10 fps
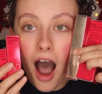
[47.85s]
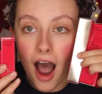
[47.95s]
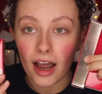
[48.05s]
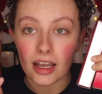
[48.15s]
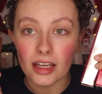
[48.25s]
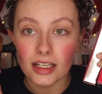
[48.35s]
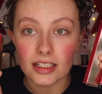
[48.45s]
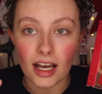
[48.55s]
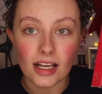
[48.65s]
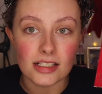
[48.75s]
I
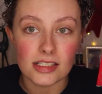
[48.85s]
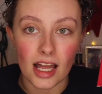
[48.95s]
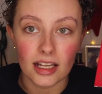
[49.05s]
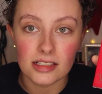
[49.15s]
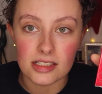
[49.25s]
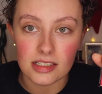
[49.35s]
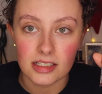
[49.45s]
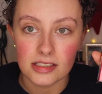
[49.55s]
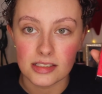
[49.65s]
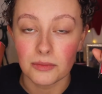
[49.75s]
got sent
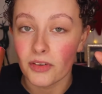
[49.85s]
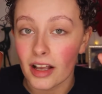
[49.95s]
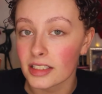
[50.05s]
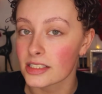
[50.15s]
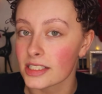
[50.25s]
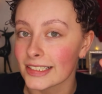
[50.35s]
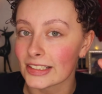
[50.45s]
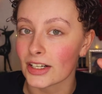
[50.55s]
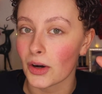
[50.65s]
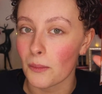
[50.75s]
some
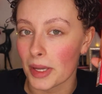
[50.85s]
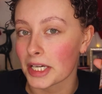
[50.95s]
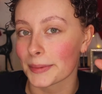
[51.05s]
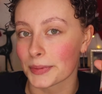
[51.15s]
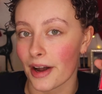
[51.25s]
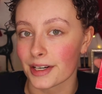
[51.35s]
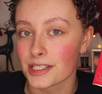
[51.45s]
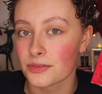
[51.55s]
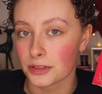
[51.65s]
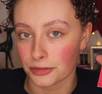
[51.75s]
Valentino makeup
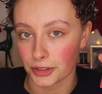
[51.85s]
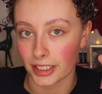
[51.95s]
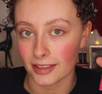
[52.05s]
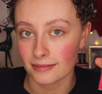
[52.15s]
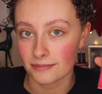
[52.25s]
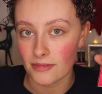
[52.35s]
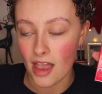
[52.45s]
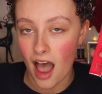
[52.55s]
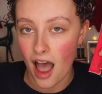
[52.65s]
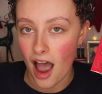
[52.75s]
products for free.
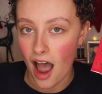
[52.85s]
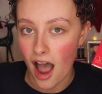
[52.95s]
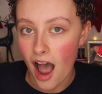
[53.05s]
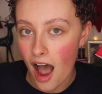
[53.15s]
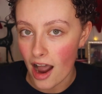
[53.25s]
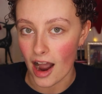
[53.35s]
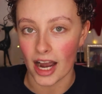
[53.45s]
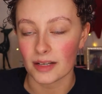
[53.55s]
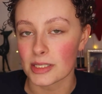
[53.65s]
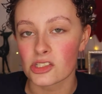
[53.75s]

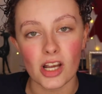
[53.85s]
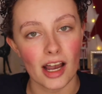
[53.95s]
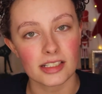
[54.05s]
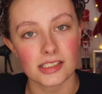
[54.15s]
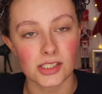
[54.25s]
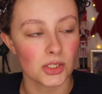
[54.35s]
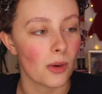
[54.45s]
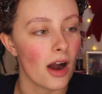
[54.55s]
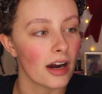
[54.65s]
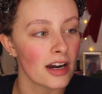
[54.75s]
I'm as shocked as you
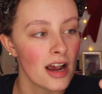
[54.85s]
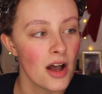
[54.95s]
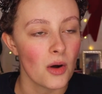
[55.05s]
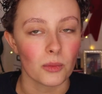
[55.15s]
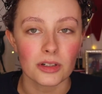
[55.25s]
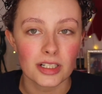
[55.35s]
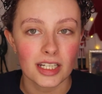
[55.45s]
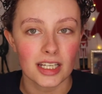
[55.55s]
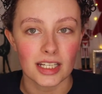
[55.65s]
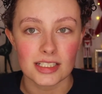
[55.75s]
are. We are
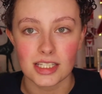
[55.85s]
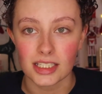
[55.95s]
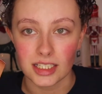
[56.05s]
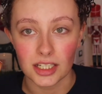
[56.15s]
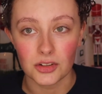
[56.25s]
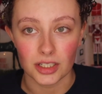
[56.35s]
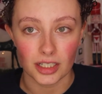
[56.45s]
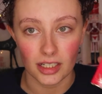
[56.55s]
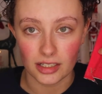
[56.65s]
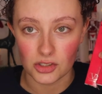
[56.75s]
gonna get into the nitty
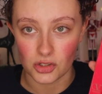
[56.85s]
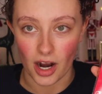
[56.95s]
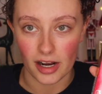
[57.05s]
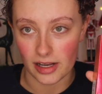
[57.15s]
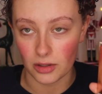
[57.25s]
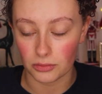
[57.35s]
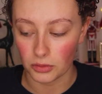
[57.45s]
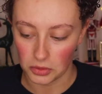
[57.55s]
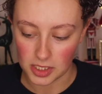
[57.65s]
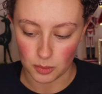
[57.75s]
gritty and try out a few
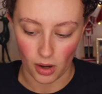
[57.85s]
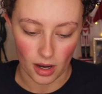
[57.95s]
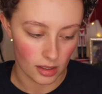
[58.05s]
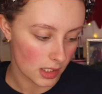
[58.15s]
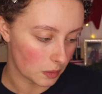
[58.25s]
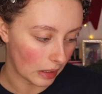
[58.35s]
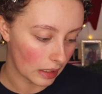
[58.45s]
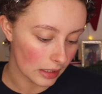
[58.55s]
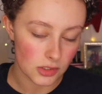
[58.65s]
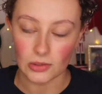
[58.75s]
of these products. We
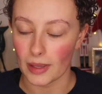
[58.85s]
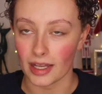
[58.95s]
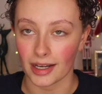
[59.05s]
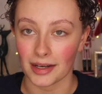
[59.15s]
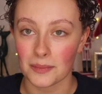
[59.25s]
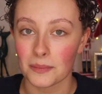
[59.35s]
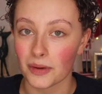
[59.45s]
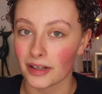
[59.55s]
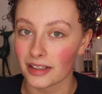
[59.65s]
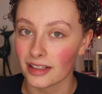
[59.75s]
didn't get too many,
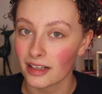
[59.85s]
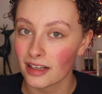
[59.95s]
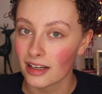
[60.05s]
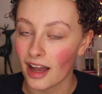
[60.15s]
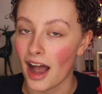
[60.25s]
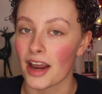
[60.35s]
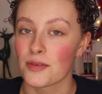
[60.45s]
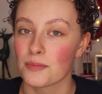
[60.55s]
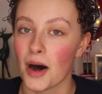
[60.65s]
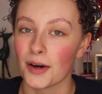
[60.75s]
but I
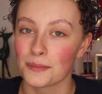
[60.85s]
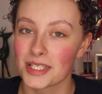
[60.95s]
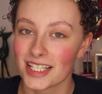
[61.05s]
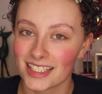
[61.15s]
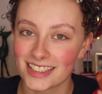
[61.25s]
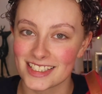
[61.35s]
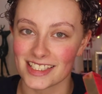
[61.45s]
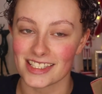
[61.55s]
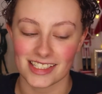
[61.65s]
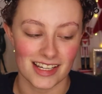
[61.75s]
am pumped to
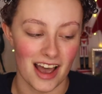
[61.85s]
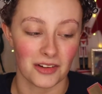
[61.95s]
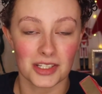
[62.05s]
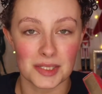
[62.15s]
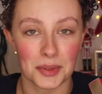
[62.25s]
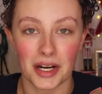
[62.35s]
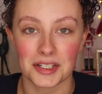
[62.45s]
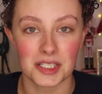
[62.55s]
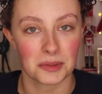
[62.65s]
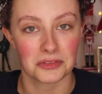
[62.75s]
see how these
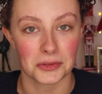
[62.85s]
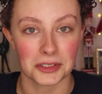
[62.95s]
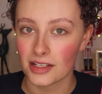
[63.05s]
products perform.